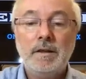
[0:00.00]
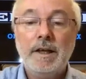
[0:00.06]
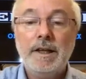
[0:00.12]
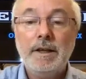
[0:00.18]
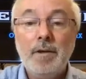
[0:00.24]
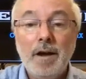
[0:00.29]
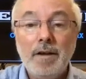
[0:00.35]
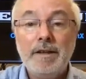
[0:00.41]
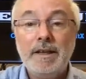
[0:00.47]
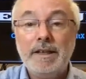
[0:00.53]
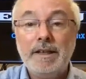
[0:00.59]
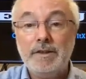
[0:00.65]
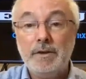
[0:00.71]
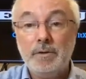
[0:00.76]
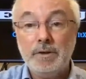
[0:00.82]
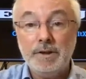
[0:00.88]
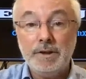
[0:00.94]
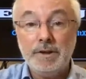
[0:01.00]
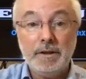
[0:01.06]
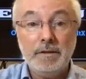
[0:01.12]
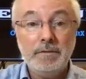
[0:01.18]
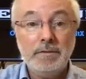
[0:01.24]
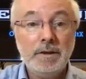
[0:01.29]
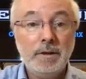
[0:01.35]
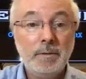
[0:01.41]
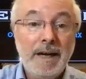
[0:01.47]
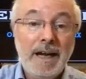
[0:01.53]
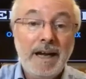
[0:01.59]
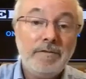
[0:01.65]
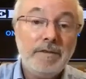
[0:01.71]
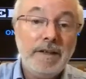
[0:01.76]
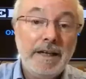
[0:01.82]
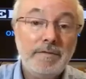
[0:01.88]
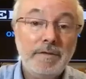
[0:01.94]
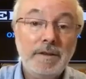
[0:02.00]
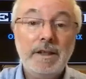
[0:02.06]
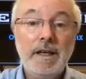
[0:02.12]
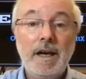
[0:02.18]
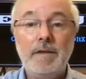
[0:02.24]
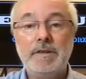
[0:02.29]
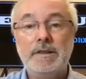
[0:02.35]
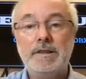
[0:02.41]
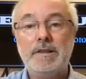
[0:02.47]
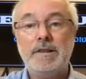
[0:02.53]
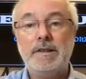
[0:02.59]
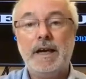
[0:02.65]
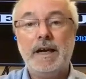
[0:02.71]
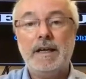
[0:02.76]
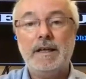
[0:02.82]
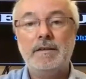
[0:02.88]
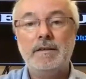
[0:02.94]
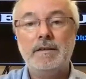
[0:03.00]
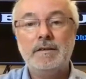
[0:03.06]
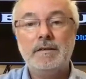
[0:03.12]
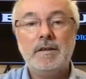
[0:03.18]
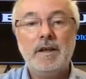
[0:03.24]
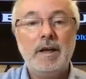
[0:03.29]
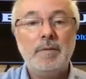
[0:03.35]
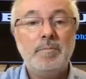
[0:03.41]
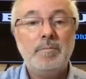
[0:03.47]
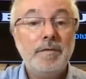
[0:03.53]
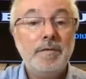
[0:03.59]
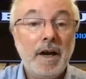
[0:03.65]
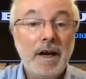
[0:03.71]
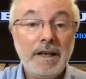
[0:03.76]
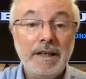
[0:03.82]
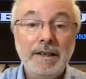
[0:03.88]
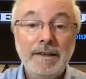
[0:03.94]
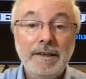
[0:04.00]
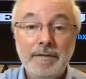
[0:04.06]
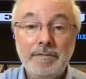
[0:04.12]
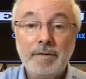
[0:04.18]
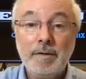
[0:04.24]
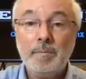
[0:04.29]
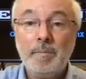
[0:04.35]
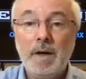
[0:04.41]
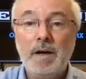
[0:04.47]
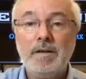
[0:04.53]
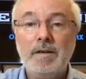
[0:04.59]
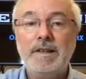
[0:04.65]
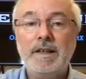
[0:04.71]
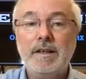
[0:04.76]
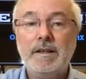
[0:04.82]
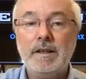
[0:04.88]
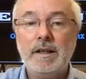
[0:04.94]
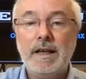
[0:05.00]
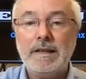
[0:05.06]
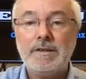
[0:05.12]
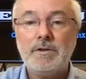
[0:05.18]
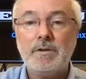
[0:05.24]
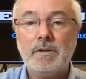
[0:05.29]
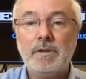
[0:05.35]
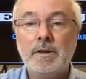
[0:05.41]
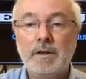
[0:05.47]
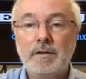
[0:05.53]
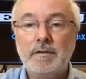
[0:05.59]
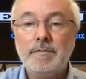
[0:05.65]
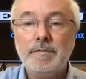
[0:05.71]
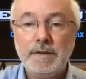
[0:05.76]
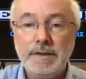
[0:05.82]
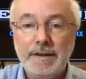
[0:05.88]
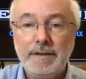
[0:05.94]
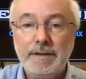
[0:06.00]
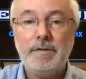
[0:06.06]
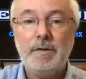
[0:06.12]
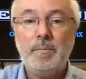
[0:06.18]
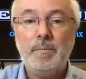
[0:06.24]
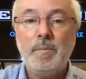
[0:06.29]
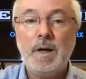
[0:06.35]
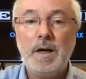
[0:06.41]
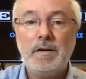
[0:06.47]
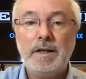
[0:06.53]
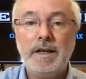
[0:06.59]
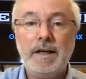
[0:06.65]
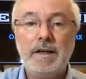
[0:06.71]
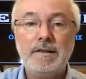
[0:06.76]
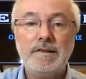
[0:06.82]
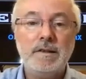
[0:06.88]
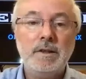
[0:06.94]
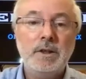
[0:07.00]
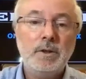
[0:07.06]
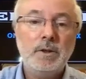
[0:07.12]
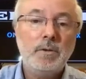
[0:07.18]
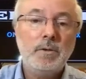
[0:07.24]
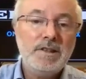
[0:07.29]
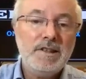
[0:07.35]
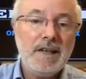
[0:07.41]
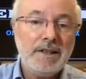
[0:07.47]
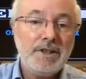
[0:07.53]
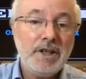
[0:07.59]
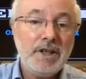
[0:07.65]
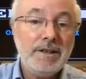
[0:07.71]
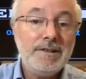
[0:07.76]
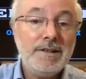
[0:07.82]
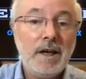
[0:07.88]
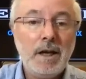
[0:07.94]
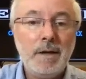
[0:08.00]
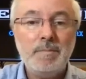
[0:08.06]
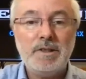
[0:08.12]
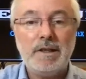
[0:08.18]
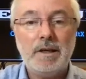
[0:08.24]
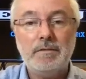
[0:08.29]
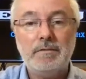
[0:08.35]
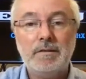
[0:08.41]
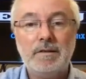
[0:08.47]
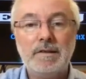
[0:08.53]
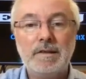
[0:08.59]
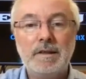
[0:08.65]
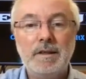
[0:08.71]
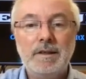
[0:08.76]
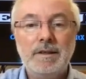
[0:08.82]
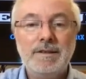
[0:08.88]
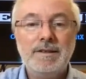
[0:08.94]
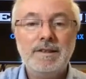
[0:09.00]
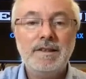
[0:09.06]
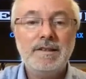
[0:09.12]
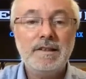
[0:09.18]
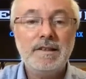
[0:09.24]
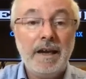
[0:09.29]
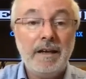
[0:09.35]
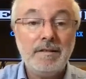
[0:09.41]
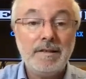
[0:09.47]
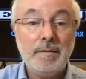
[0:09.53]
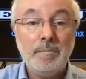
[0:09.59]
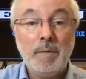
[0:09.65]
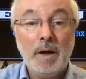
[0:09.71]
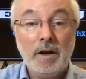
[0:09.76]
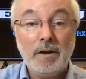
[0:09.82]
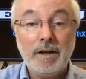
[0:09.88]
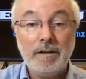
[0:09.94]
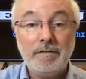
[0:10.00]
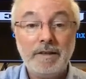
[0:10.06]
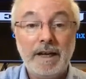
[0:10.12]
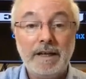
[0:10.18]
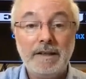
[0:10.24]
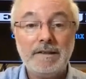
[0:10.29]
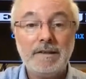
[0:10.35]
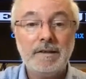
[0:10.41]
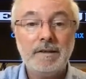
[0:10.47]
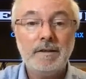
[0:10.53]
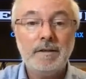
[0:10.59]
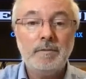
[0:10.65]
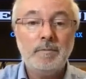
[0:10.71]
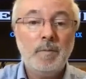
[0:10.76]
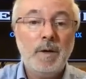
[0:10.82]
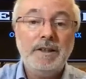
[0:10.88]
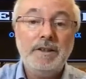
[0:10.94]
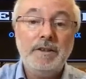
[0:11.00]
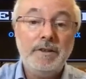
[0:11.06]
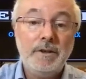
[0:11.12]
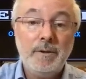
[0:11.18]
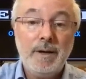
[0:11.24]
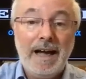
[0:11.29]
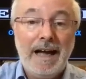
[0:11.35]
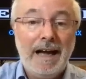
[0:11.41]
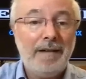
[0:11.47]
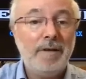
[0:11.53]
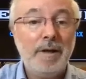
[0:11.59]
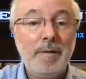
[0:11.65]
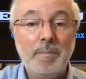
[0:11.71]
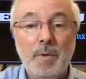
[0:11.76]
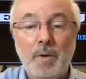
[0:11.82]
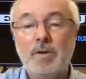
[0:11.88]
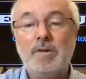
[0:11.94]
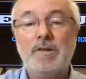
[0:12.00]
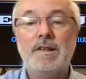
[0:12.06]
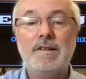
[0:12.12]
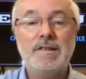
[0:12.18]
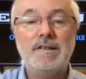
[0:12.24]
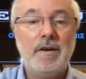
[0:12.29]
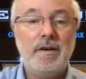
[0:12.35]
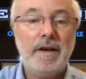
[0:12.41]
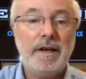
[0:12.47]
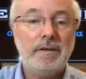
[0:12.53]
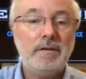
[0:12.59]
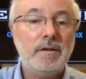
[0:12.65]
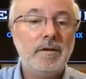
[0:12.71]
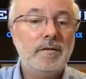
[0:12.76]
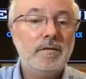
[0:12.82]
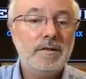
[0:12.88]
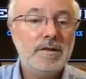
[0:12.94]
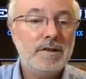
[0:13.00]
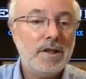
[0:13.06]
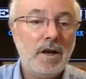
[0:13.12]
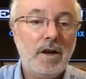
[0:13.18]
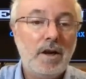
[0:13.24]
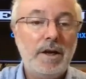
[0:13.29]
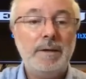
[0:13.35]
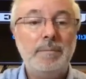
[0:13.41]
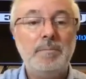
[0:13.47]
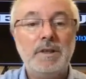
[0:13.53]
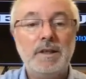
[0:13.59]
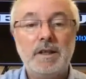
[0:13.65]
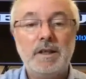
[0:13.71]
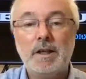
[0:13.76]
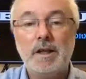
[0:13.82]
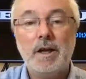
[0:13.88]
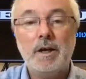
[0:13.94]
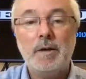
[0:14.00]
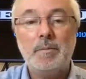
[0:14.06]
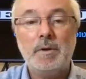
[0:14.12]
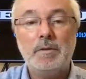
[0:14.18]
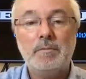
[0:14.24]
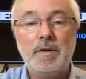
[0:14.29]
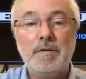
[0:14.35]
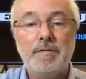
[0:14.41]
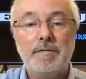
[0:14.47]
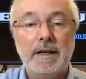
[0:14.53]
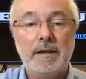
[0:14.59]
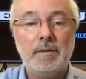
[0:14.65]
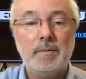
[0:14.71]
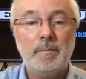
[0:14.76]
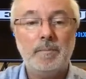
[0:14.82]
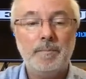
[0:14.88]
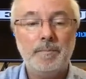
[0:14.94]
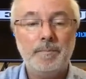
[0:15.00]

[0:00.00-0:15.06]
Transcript: And there are things you can do that we haven't even covered today, like providing different marketing collateral for different markets, or attaching time zones to sales embargo dates when you do a Harry Potter style timed global reveal.